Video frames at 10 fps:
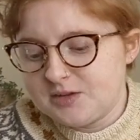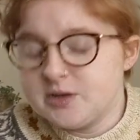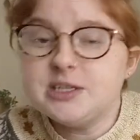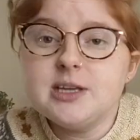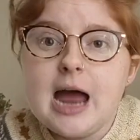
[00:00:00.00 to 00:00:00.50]

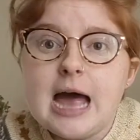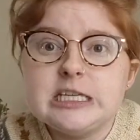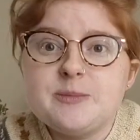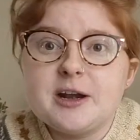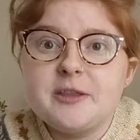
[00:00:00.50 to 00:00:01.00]
So that's an
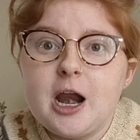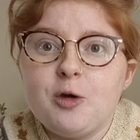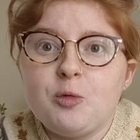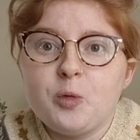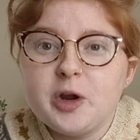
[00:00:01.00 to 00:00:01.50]
aspect that I
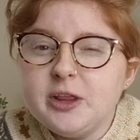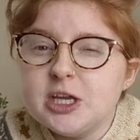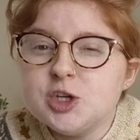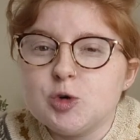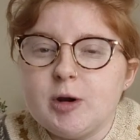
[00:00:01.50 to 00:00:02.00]

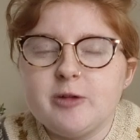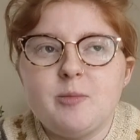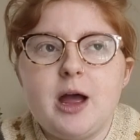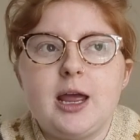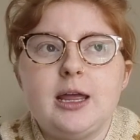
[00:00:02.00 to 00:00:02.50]
really enjoyed of
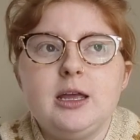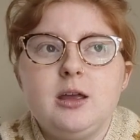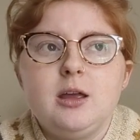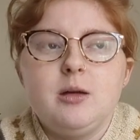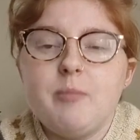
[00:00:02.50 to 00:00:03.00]
my
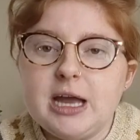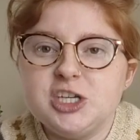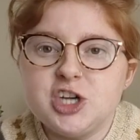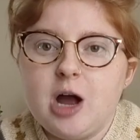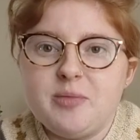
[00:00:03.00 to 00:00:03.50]

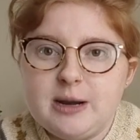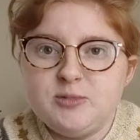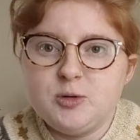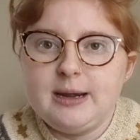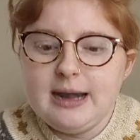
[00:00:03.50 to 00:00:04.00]
job that
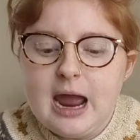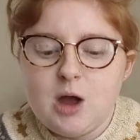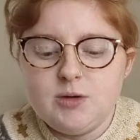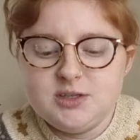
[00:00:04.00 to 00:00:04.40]
I'm doing now.